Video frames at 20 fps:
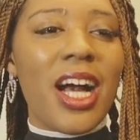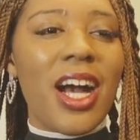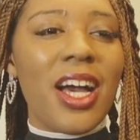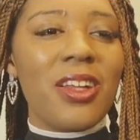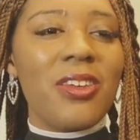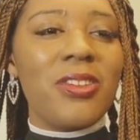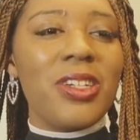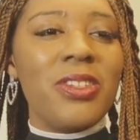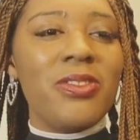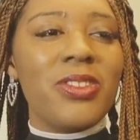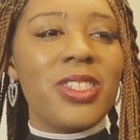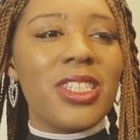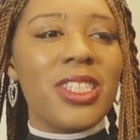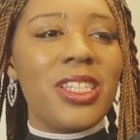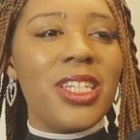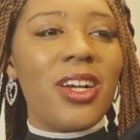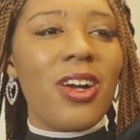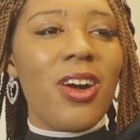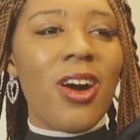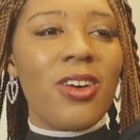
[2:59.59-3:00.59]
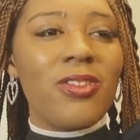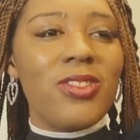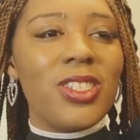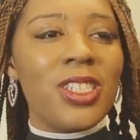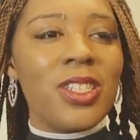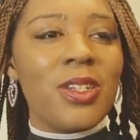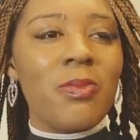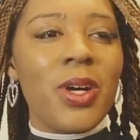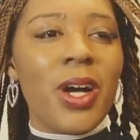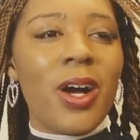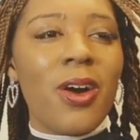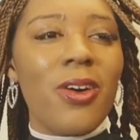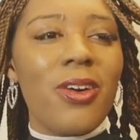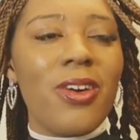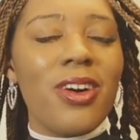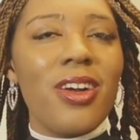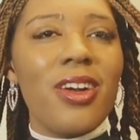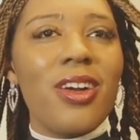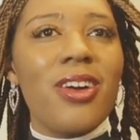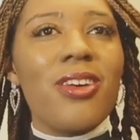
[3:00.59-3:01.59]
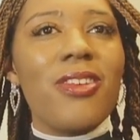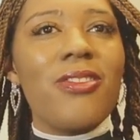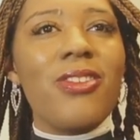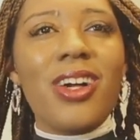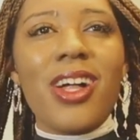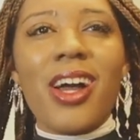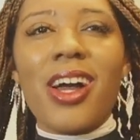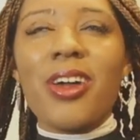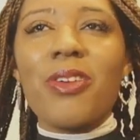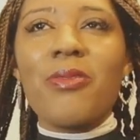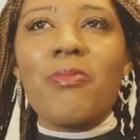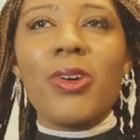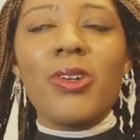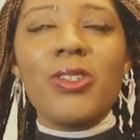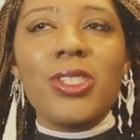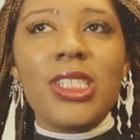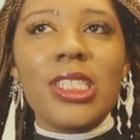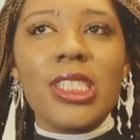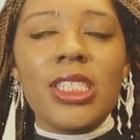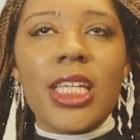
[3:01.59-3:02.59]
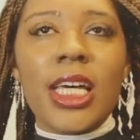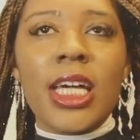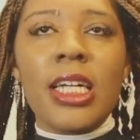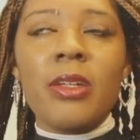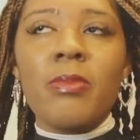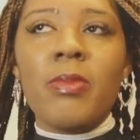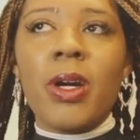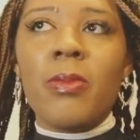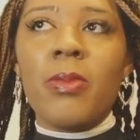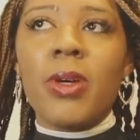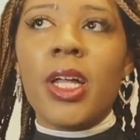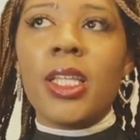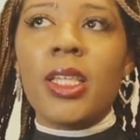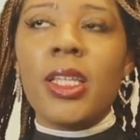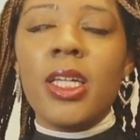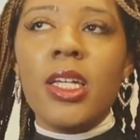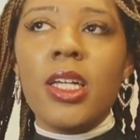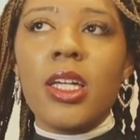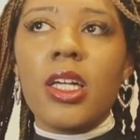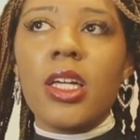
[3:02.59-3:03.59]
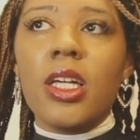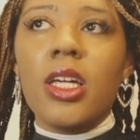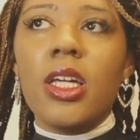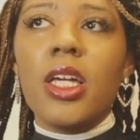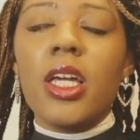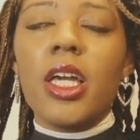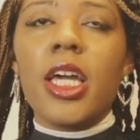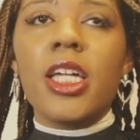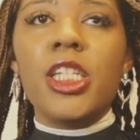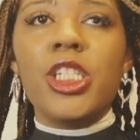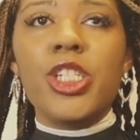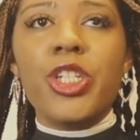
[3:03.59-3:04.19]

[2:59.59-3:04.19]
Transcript: I don't even think often about what I am most excited about, but I think in